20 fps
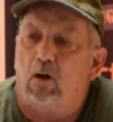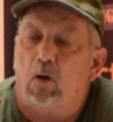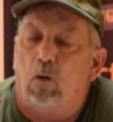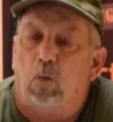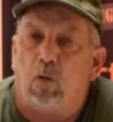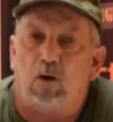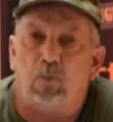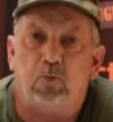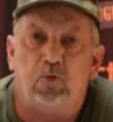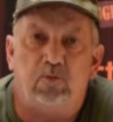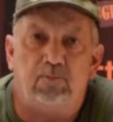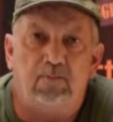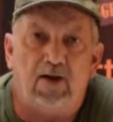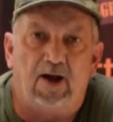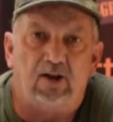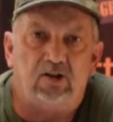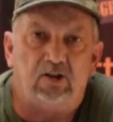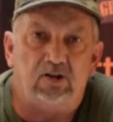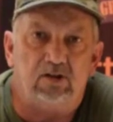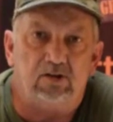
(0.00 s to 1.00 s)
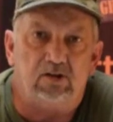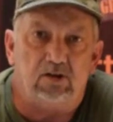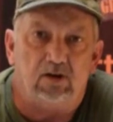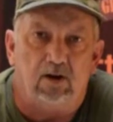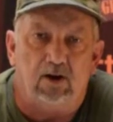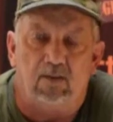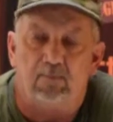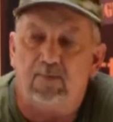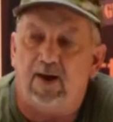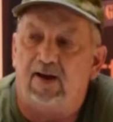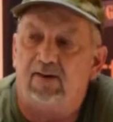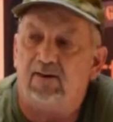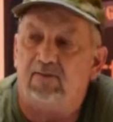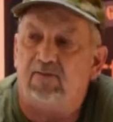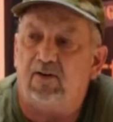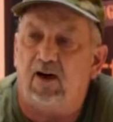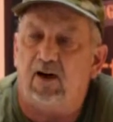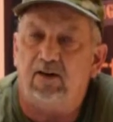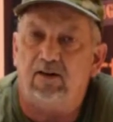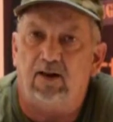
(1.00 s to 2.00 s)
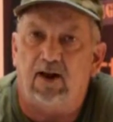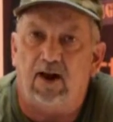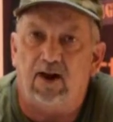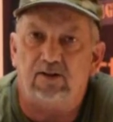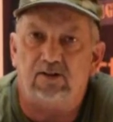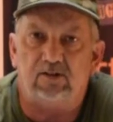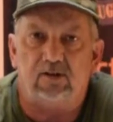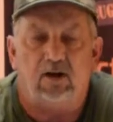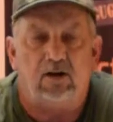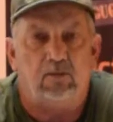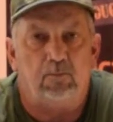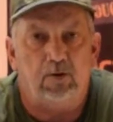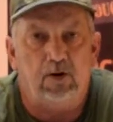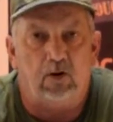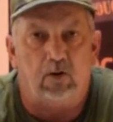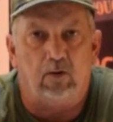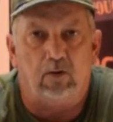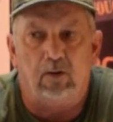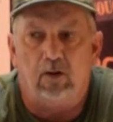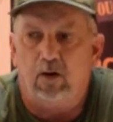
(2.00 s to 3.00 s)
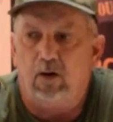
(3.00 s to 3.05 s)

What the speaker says: waterproof matches, a magnifying glass, and a mirror.